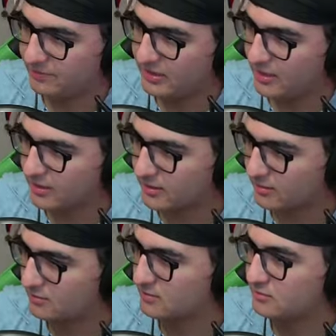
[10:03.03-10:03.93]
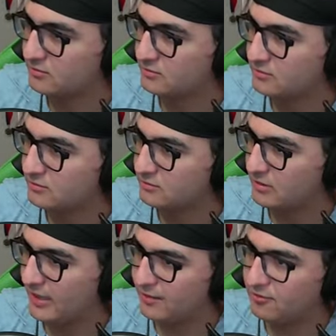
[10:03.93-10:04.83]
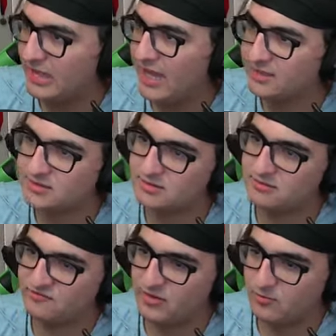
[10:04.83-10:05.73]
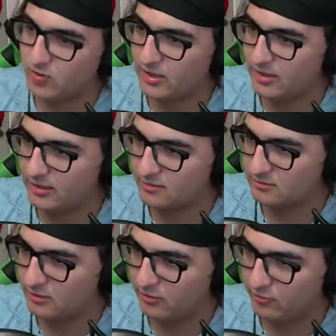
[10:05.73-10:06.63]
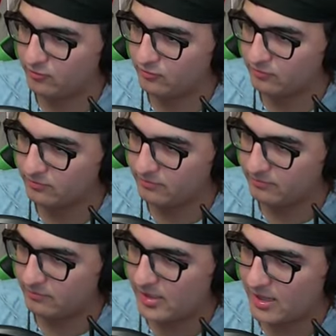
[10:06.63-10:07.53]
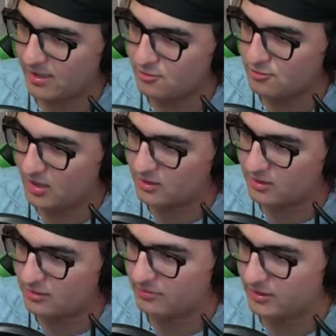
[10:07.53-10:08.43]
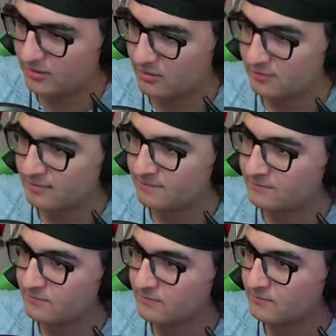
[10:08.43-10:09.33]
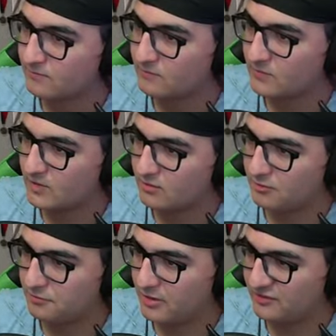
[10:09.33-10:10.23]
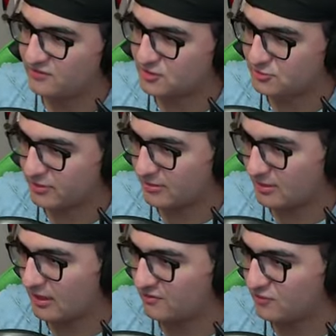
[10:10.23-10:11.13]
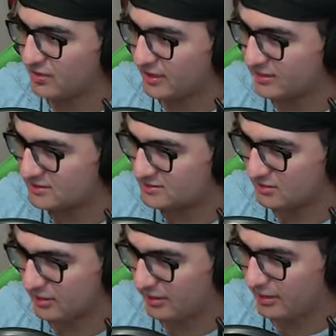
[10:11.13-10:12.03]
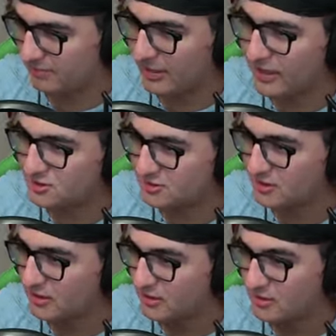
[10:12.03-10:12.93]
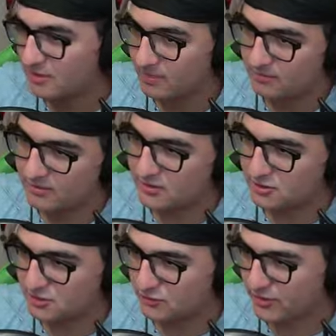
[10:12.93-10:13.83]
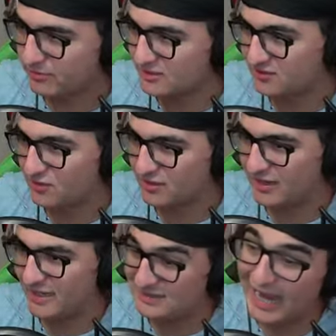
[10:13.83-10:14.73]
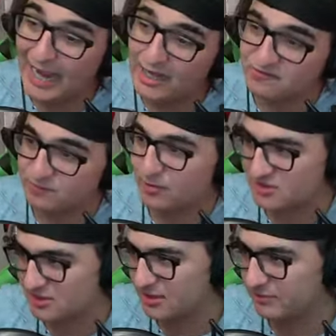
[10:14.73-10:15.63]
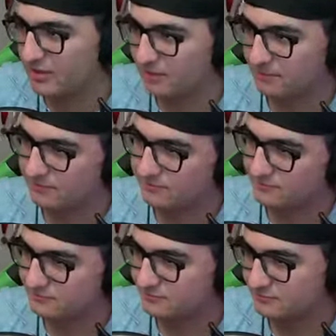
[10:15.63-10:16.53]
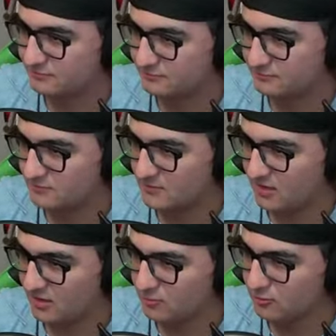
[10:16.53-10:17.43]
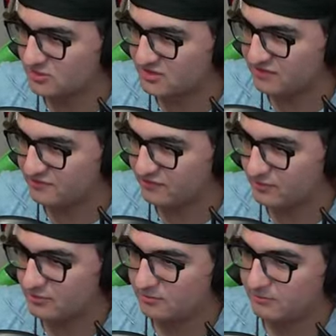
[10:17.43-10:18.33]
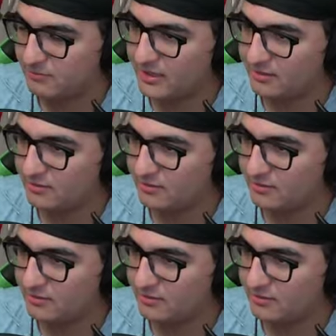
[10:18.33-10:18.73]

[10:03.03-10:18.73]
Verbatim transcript: Pierre. I knew that. Frame one. I. Oh, man. You do not look good, buddy. Don't worry. I've destroyed a lot of you guys. So I, I imagine these are just the remnants of all the guys I've personally beat up. Uh, ooh, stuff. Mine.